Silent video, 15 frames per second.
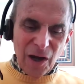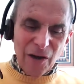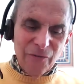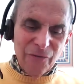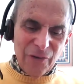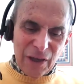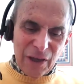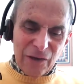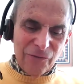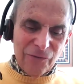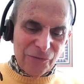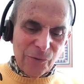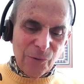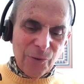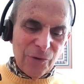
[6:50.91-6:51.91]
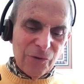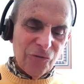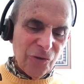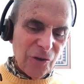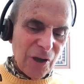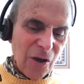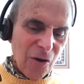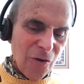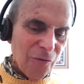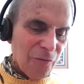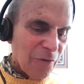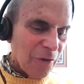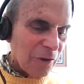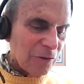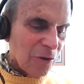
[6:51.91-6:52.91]
of influencing
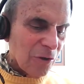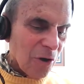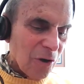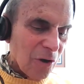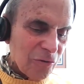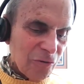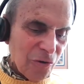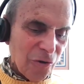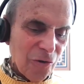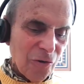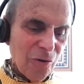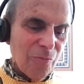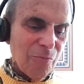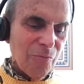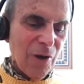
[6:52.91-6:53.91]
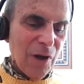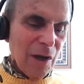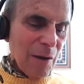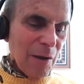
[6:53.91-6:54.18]
over the long term